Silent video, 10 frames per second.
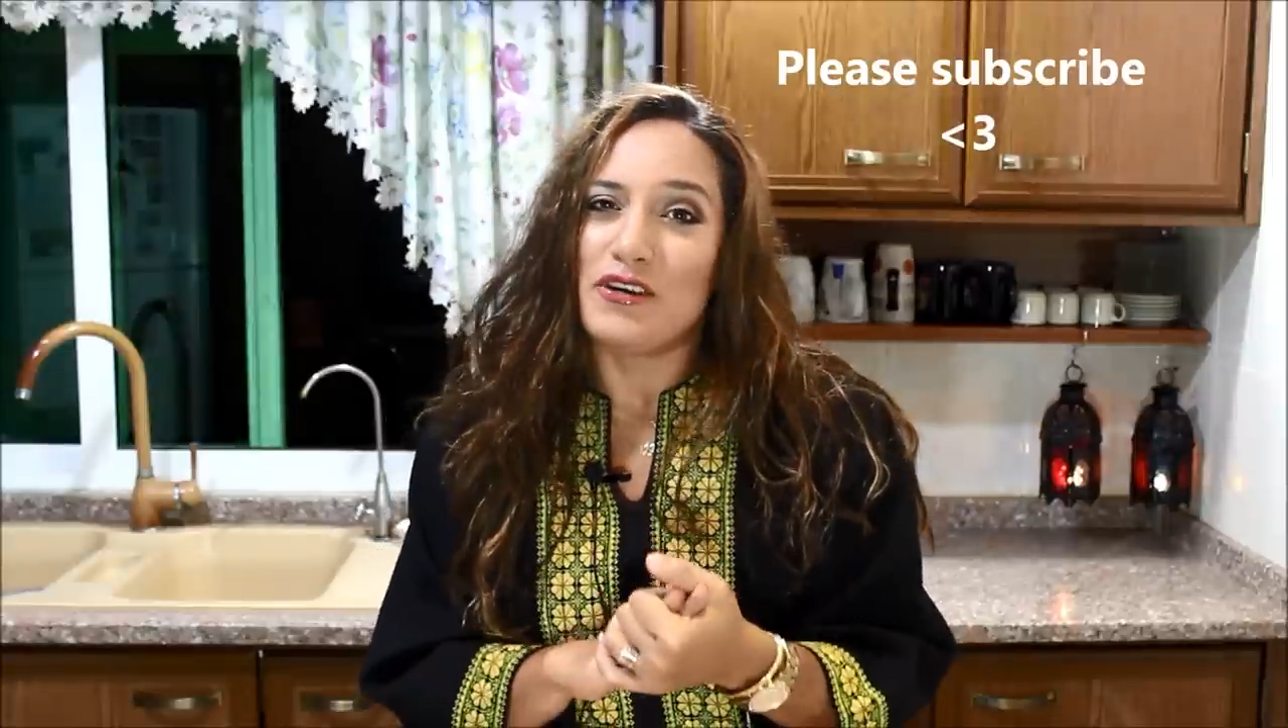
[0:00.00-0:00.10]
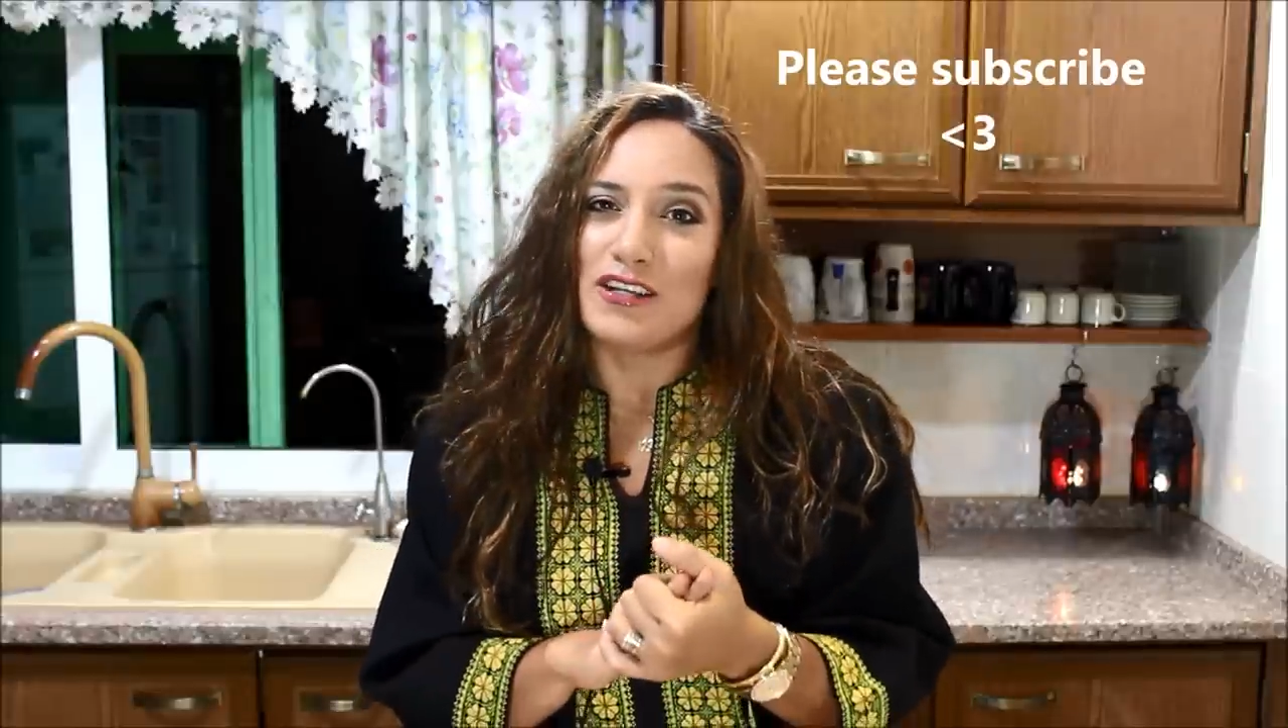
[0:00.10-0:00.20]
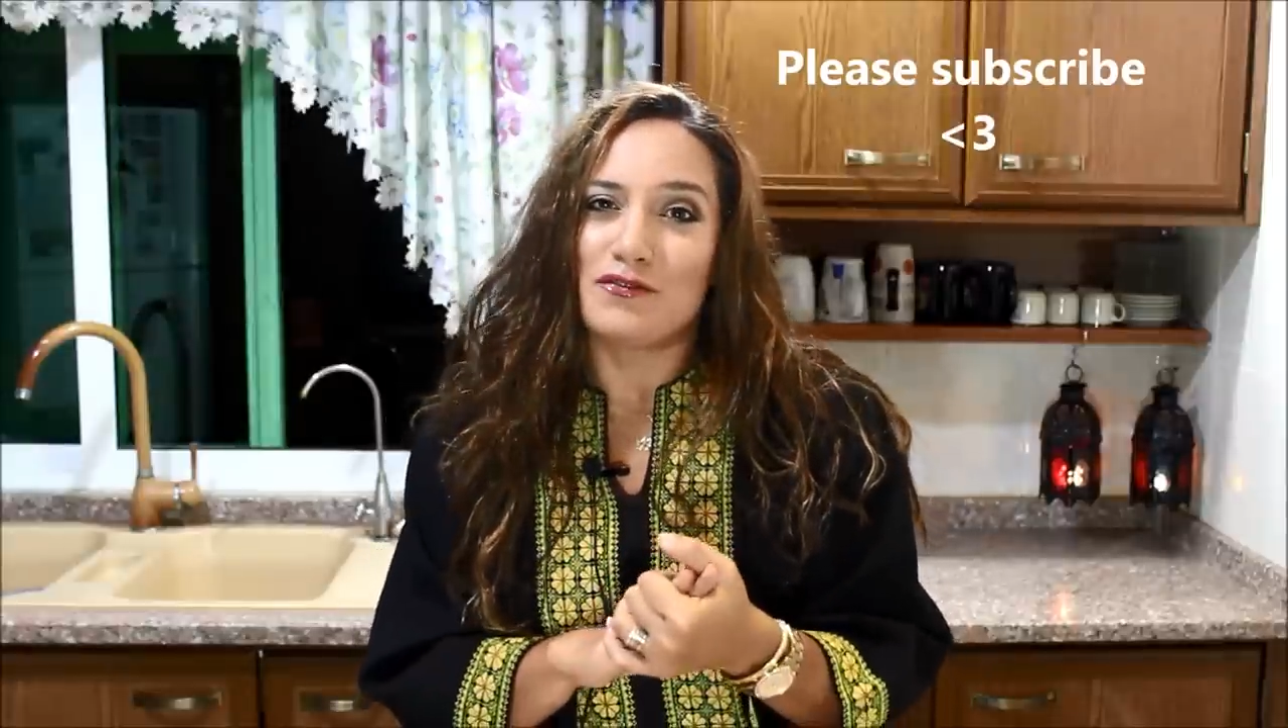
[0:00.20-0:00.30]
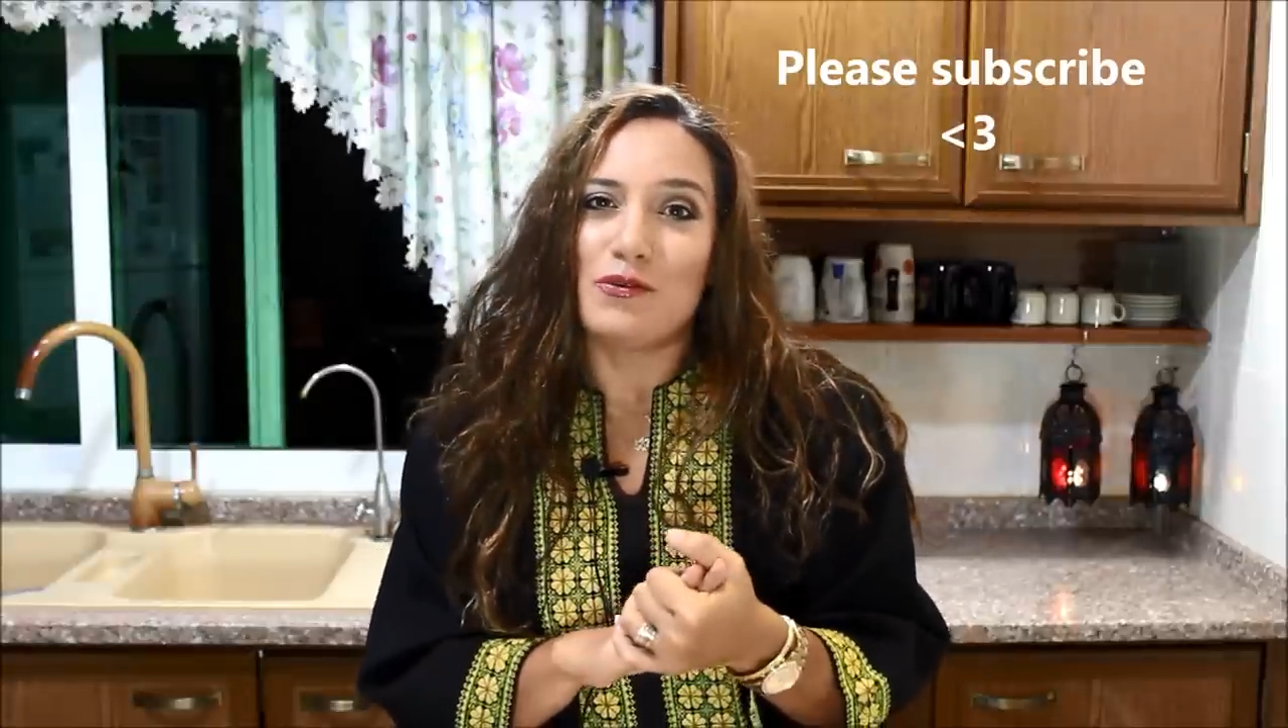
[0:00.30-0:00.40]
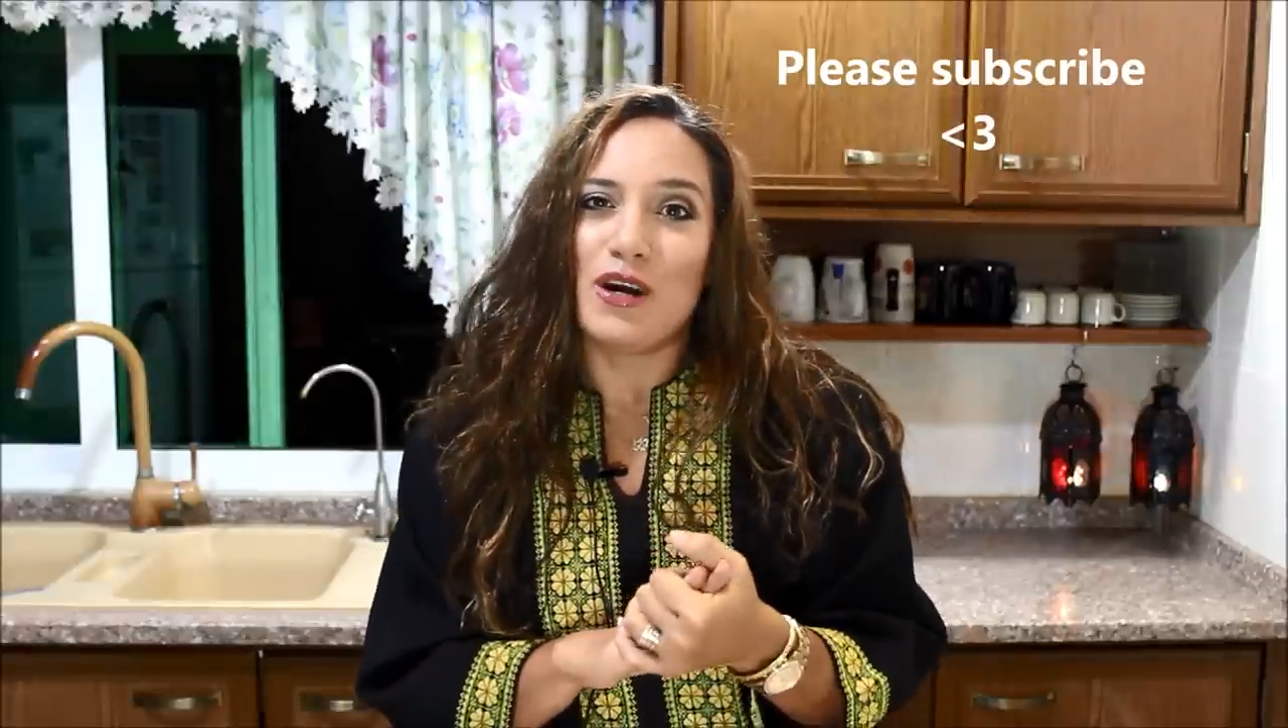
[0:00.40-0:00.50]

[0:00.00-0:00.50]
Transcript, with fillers: you guys for